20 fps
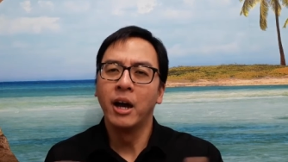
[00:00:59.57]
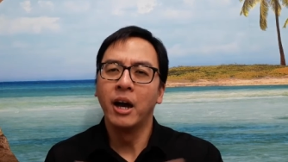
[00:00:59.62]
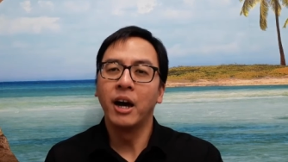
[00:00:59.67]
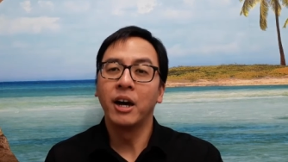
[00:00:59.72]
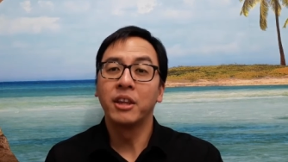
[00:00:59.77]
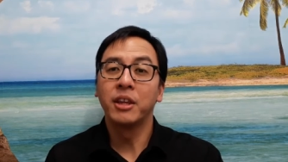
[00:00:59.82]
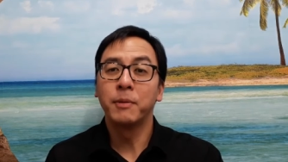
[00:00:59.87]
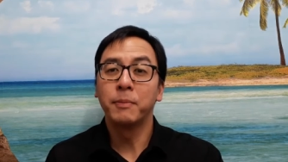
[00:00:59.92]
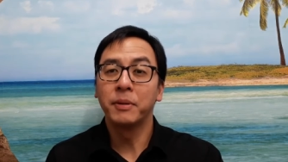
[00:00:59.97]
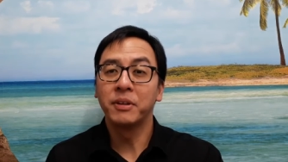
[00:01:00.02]
Are
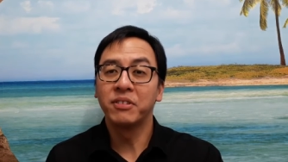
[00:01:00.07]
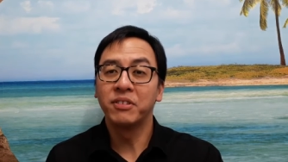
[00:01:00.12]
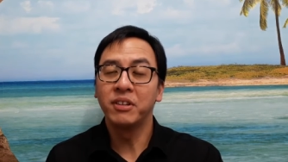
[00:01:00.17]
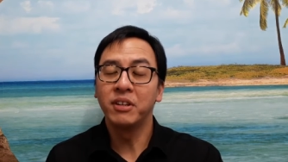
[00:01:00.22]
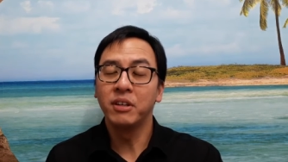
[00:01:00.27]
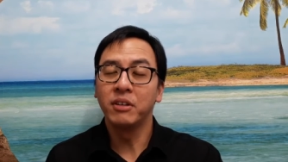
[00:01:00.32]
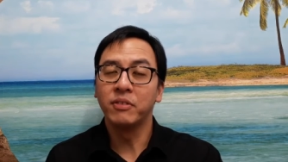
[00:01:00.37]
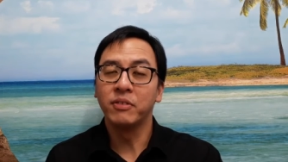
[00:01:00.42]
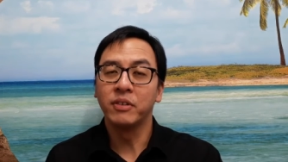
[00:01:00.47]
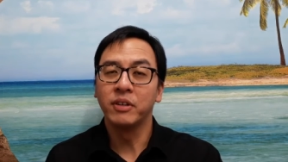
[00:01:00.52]
they
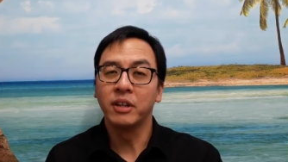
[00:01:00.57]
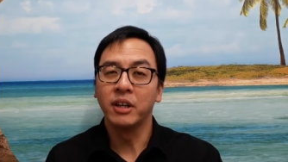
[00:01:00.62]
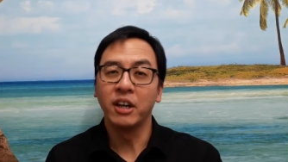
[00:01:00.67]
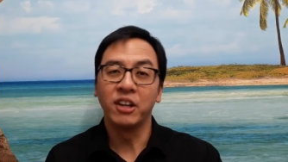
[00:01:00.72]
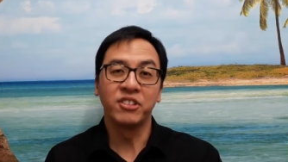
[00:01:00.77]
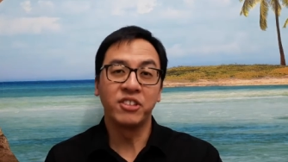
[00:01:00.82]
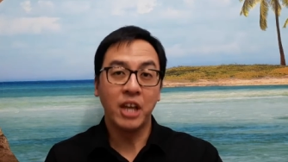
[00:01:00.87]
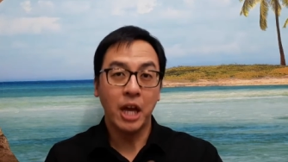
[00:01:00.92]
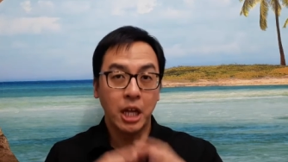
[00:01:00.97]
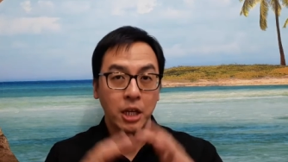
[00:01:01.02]
perceived
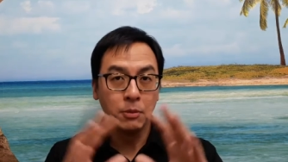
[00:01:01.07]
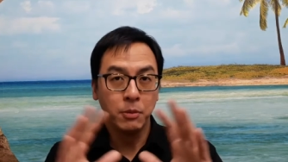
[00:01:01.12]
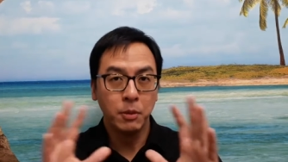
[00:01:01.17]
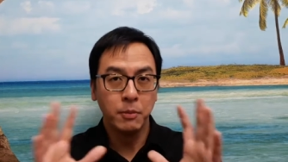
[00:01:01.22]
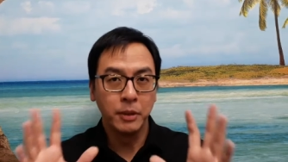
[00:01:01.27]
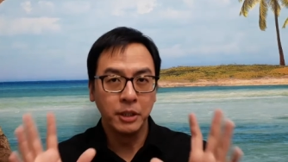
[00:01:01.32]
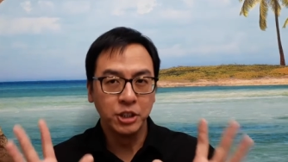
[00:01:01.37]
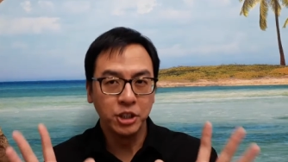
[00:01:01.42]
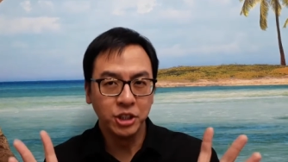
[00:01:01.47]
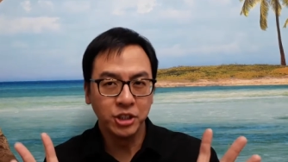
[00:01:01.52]
as animal
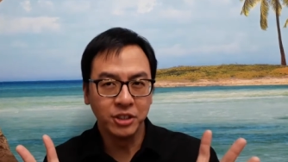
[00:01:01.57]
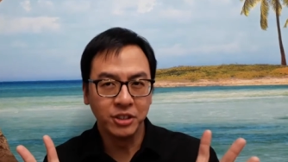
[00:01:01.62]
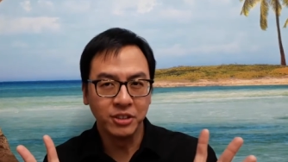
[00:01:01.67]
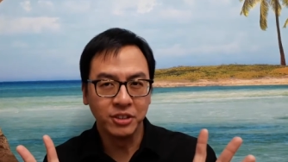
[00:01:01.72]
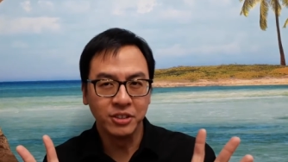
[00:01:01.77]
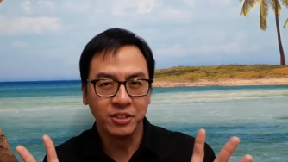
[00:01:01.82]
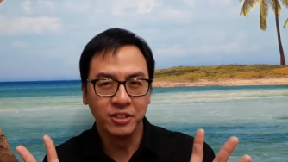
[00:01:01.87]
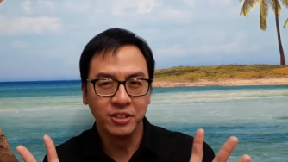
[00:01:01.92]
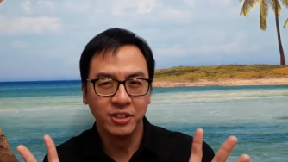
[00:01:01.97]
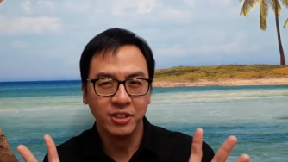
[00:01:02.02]

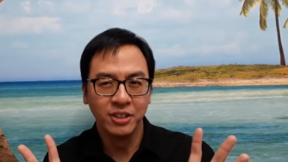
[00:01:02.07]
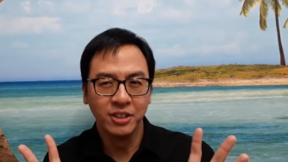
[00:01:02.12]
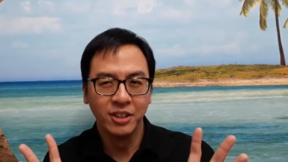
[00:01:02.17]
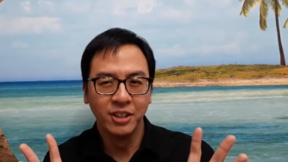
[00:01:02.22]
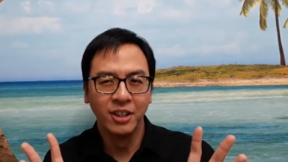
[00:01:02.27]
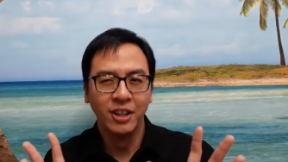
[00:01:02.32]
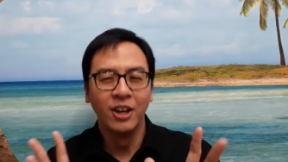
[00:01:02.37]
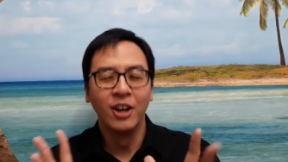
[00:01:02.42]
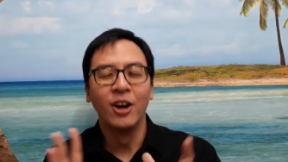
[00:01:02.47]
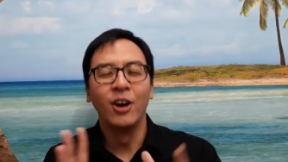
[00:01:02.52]
magicians
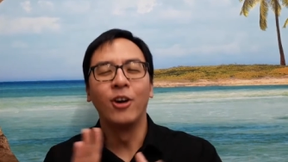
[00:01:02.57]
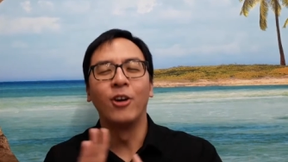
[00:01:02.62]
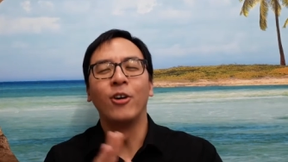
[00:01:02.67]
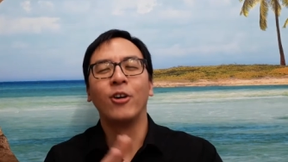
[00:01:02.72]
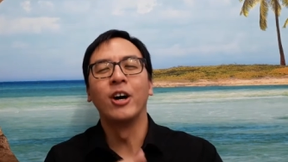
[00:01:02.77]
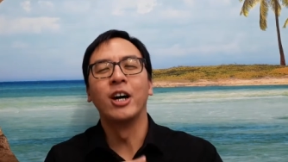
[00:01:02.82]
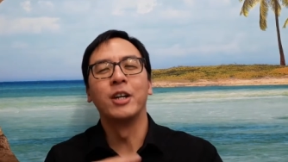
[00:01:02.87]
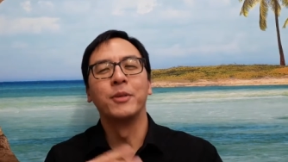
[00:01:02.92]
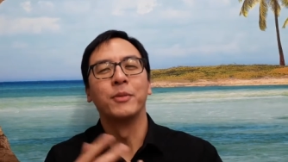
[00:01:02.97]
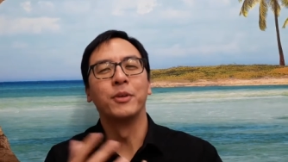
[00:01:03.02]

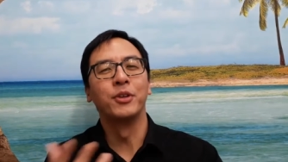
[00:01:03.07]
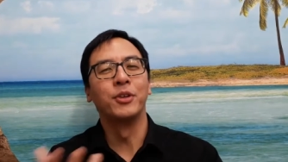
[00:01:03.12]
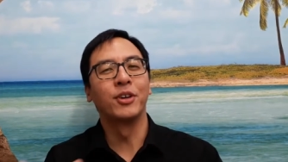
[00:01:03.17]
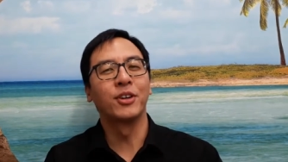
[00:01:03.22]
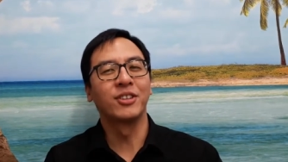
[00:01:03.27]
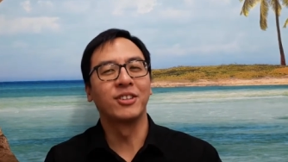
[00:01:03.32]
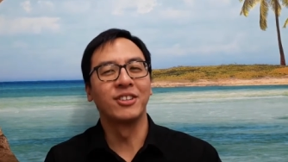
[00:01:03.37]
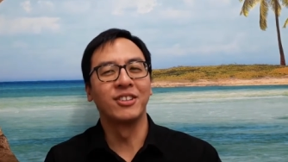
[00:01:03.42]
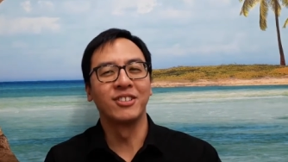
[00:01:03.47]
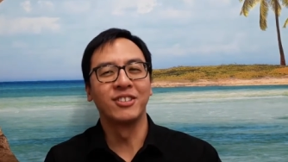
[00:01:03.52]
or animal
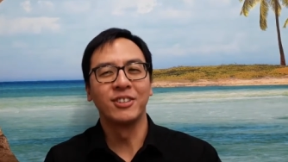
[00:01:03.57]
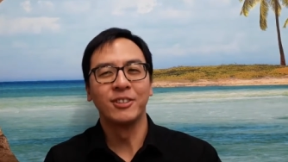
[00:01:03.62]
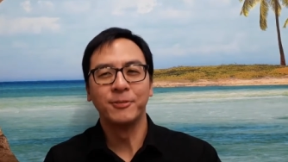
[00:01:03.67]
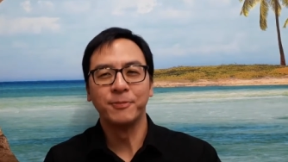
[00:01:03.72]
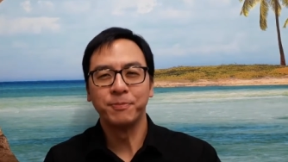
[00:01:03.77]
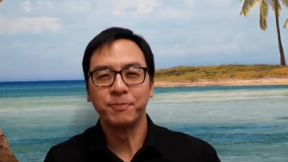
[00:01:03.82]
doctors?